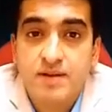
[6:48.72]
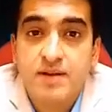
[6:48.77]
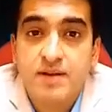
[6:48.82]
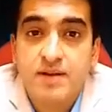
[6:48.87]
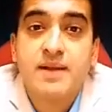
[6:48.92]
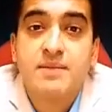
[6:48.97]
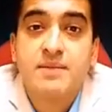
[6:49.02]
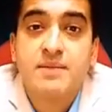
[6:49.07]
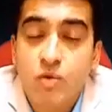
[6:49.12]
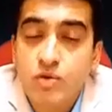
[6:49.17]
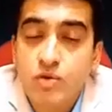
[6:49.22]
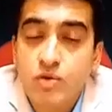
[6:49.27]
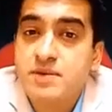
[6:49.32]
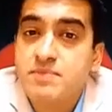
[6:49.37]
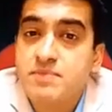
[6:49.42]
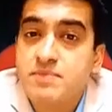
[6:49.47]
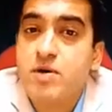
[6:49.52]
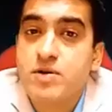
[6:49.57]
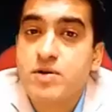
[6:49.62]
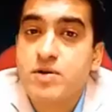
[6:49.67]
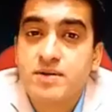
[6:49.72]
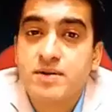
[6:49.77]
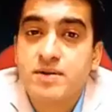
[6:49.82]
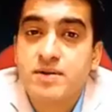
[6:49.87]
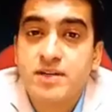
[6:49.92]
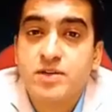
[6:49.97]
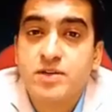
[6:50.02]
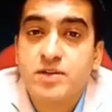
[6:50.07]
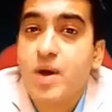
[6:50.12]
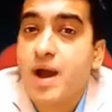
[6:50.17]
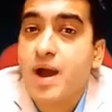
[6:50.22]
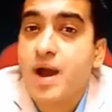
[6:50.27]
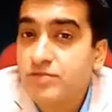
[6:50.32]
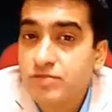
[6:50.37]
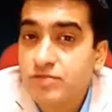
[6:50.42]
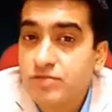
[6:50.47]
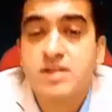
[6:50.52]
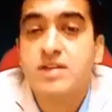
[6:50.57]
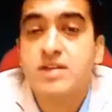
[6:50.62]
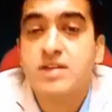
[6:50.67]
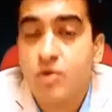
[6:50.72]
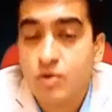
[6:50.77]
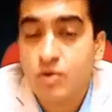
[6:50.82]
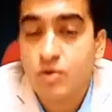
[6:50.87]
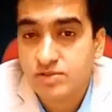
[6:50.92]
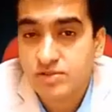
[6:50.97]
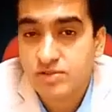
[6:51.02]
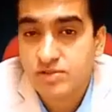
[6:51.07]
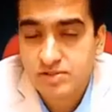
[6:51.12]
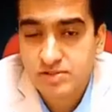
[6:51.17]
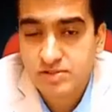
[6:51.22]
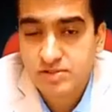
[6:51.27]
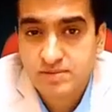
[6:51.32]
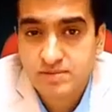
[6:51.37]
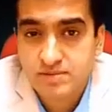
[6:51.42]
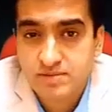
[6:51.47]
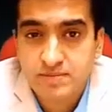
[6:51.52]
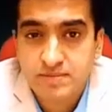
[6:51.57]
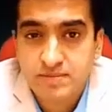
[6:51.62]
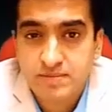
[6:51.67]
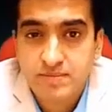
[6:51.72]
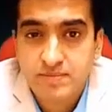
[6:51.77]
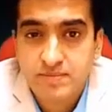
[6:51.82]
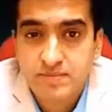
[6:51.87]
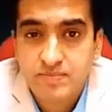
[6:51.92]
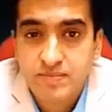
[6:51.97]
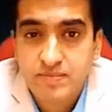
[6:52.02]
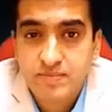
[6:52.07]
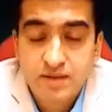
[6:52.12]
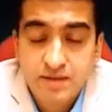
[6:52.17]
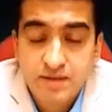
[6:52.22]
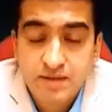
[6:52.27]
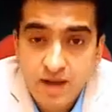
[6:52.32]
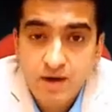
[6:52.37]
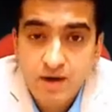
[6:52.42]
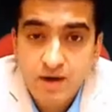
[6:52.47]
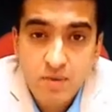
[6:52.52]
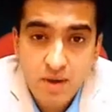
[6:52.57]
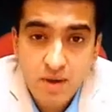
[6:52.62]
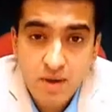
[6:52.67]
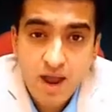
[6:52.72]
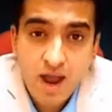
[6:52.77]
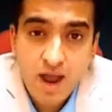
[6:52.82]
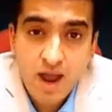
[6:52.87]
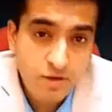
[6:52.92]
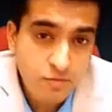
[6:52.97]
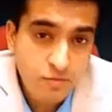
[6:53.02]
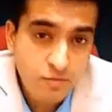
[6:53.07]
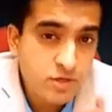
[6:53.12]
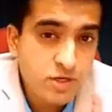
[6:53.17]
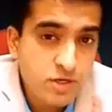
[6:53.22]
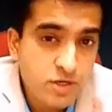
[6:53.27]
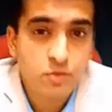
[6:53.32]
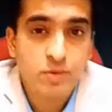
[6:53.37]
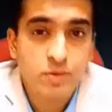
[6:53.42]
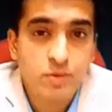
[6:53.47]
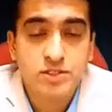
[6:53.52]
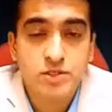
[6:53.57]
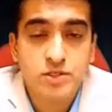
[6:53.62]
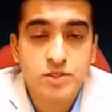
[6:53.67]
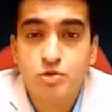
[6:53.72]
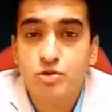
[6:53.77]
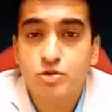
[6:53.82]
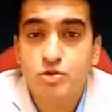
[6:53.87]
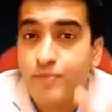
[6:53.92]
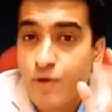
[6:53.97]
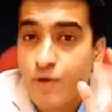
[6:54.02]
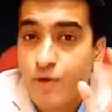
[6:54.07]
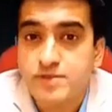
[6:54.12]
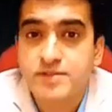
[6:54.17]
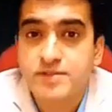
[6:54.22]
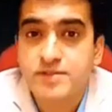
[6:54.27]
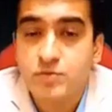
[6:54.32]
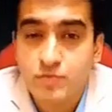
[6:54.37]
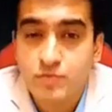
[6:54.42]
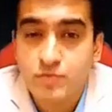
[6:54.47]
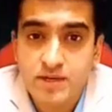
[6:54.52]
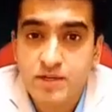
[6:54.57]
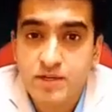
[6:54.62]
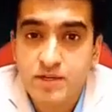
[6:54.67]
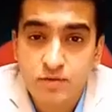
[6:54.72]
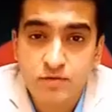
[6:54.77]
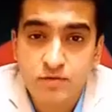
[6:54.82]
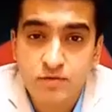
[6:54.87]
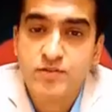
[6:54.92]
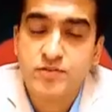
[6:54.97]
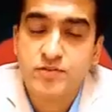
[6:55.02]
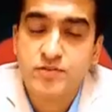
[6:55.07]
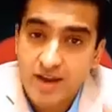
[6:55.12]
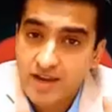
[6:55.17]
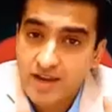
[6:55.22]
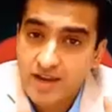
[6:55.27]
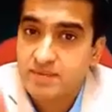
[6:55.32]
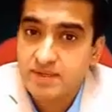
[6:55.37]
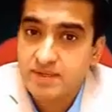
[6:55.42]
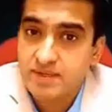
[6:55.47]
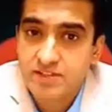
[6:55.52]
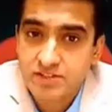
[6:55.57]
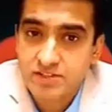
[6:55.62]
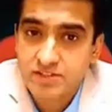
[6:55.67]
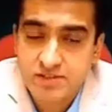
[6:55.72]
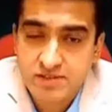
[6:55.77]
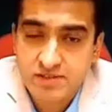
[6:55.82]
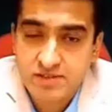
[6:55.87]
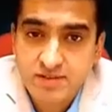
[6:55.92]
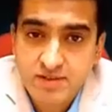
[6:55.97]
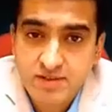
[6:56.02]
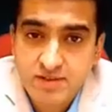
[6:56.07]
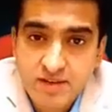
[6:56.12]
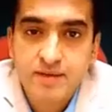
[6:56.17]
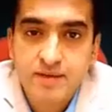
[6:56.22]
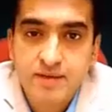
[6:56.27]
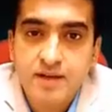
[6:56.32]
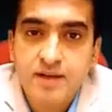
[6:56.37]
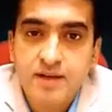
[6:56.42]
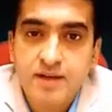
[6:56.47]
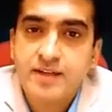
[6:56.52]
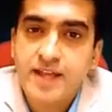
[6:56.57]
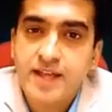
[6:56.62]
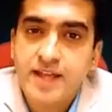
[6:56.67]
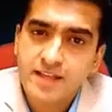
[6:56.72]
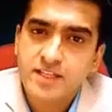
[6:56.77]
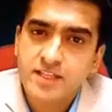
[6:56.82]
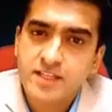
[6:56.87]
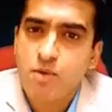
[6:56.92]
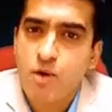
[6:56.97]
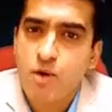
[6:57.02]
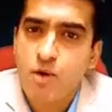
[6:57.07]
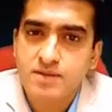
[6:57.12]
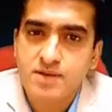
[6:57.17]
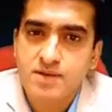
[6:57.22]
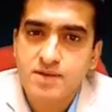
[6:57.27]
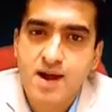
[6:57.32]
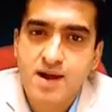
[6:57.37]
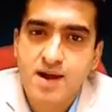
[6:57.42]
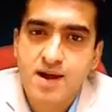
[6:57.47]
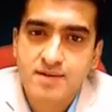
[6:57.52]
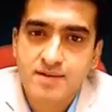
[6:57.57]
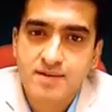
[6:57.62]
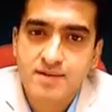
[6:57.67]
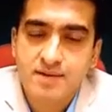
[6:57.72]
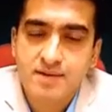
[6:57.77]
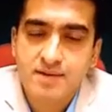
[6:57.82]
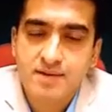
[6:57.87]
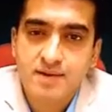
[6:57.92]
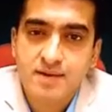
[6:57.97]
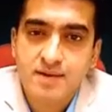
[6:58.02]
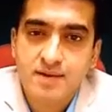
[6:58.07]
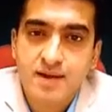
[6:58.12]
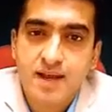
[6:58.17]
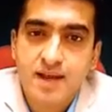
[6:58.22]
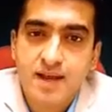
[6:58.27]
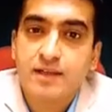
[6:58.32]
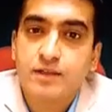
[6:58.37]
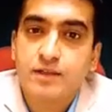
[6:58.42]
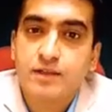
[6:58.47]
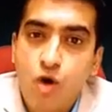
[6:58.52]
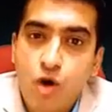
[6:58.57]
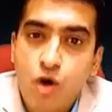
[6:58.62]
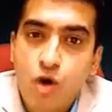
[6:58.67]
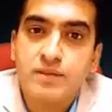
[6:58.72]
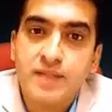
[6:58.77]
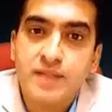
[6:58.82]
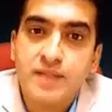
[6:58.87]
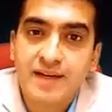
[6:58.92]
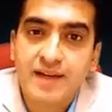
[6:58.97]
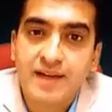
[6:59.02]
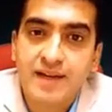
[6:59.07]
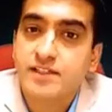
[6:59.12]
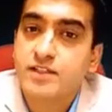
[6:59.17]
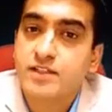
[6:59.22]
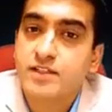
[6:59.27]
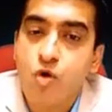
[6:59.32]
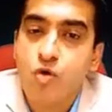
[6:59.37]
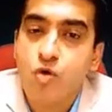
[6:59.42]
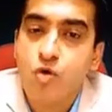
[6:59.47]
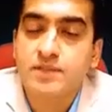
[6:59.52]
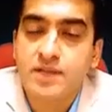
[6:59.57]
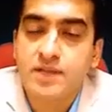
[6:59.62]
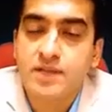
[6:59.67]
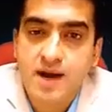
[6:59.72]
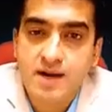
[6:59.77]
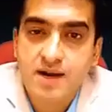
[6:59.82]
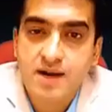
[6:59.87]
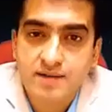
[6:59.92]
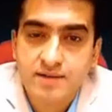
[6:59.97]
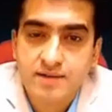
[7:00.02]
And most importantly, to have 3 goals. Now, I would request you to pause this video for 5 minutes. Take a small card and call that as a goal card.